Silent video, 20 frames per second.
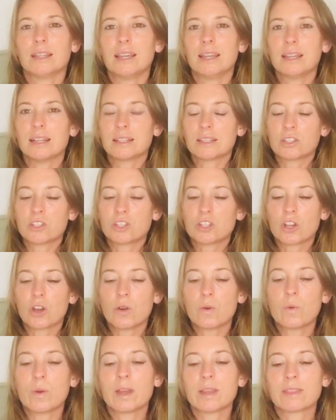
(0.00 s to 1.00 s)
It's
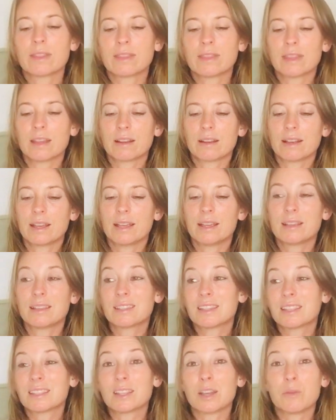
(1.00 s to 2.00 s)
showing that there is
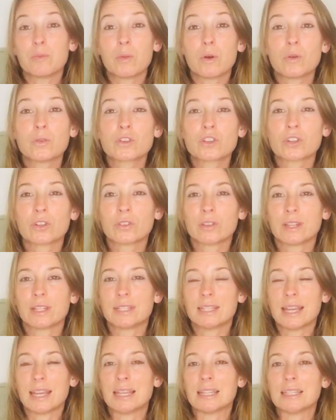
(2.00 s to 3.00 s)
this emotional
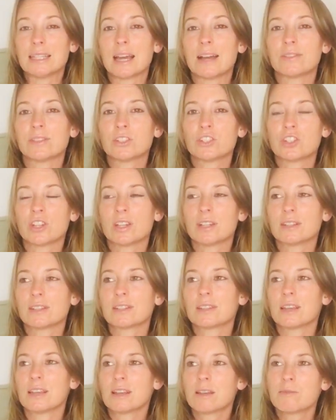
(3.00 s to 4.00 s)

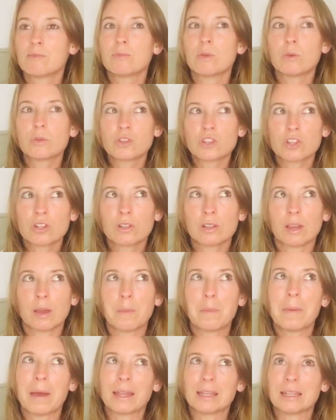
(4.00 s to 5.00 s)
intelligence, an emotional
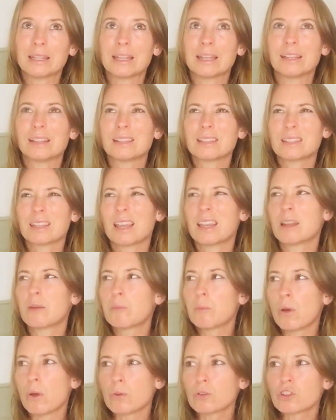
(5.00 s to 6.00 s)
abundance, an
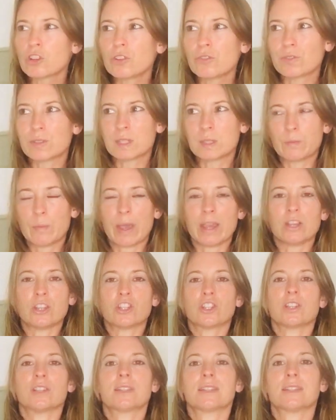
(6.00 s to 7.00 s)
emotional
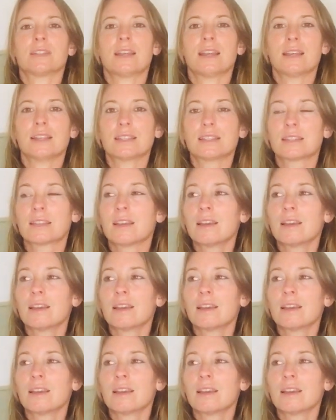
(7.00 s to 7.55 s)
spaciousness,